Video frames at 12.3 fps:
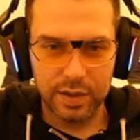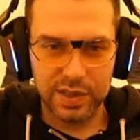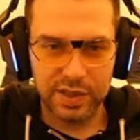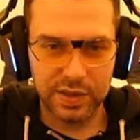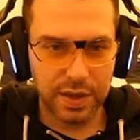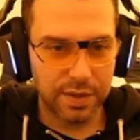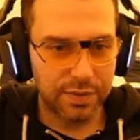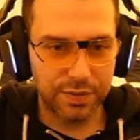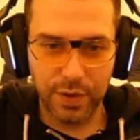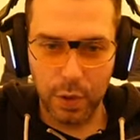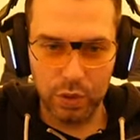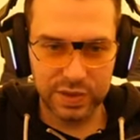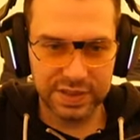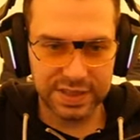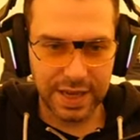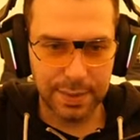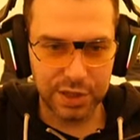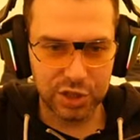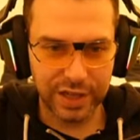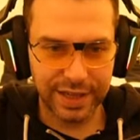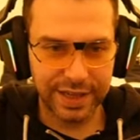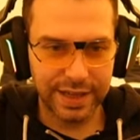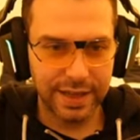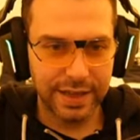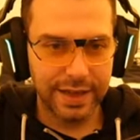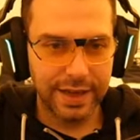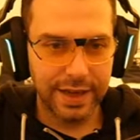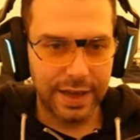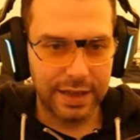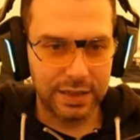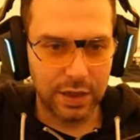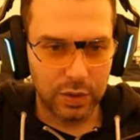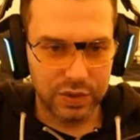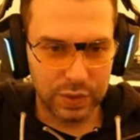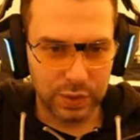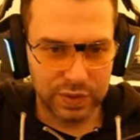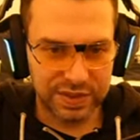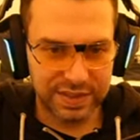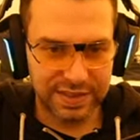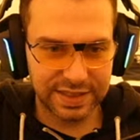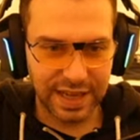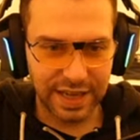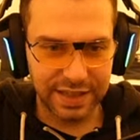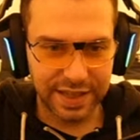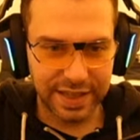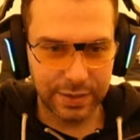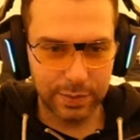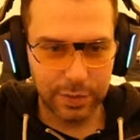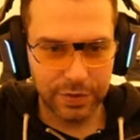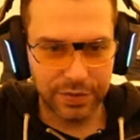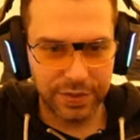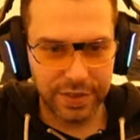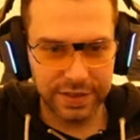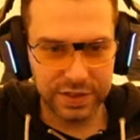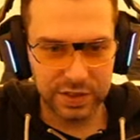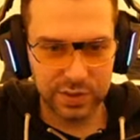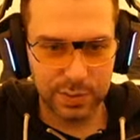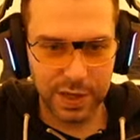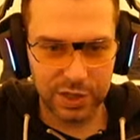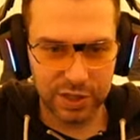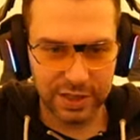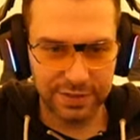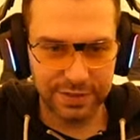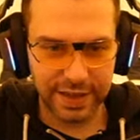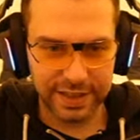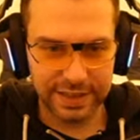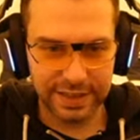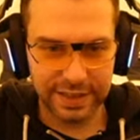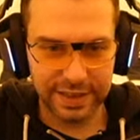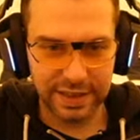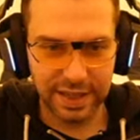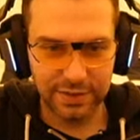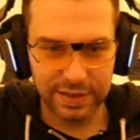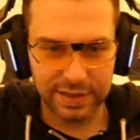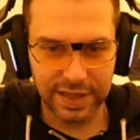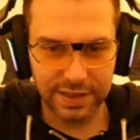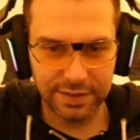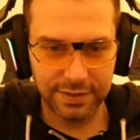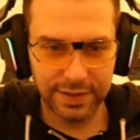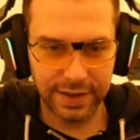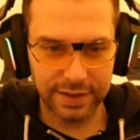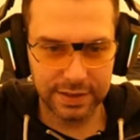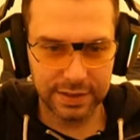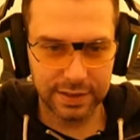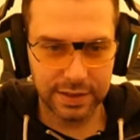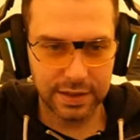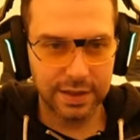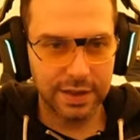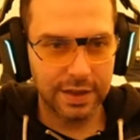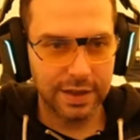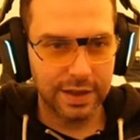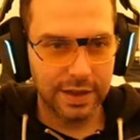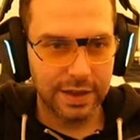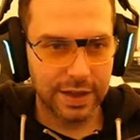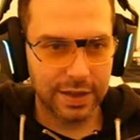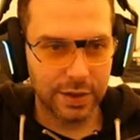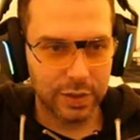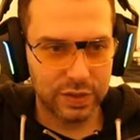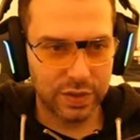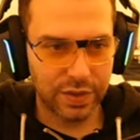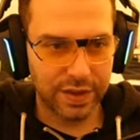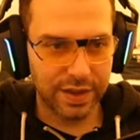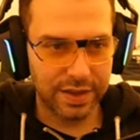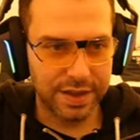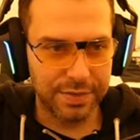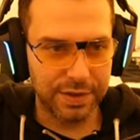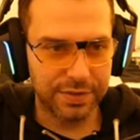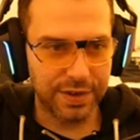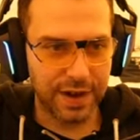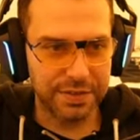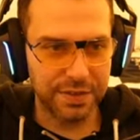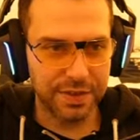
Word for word: focus damaging, and also stunning with this special effect here, level 10 effect. And also the level 5